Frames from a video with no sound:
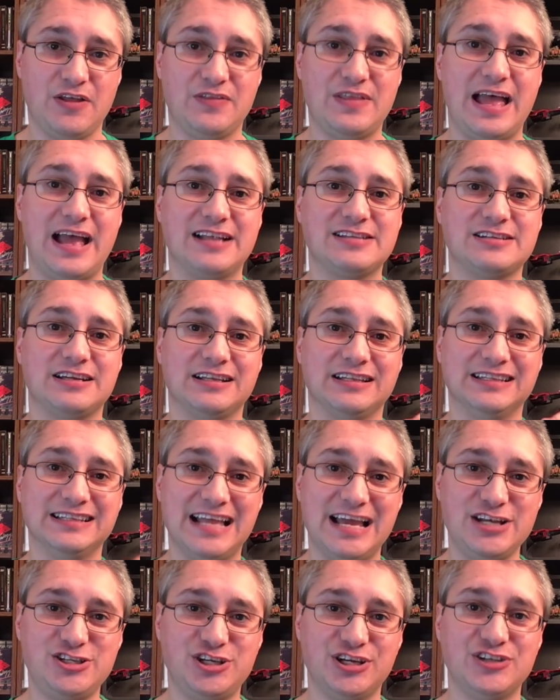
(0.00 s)
that
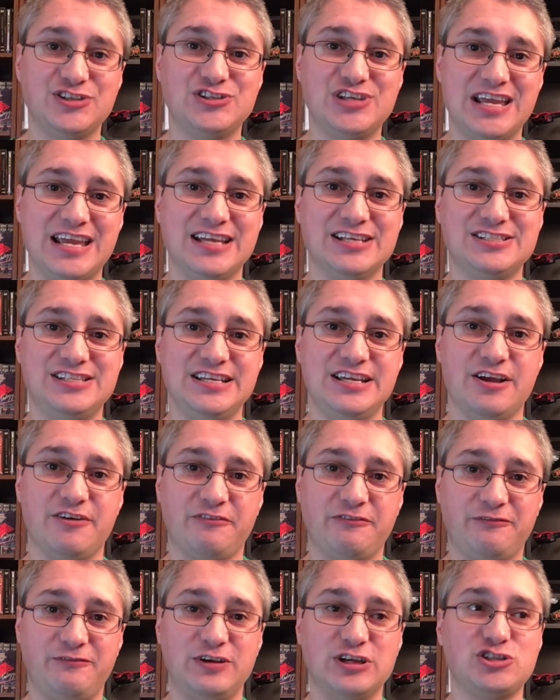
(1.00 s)
Legends is the
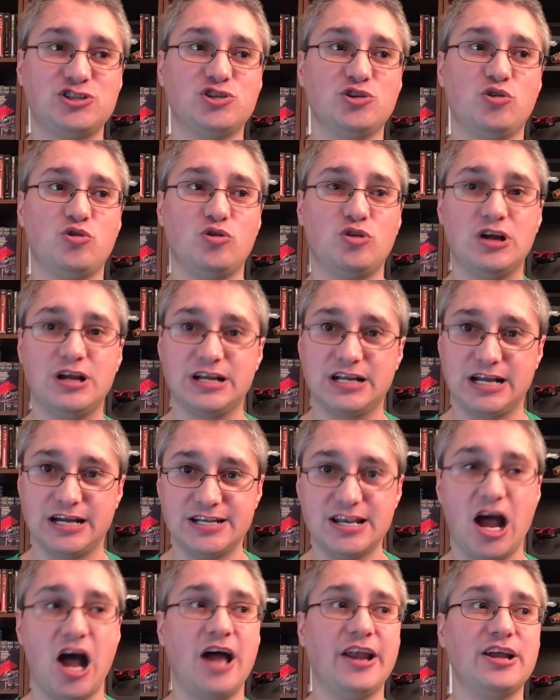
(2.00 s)
official
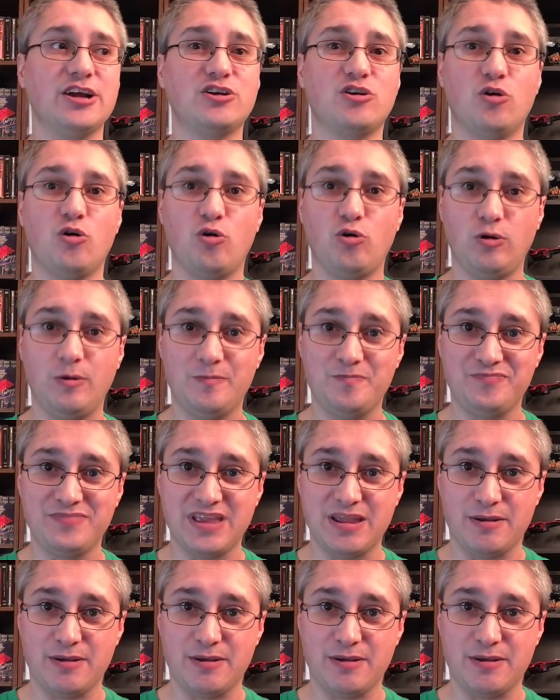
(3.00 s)
canonical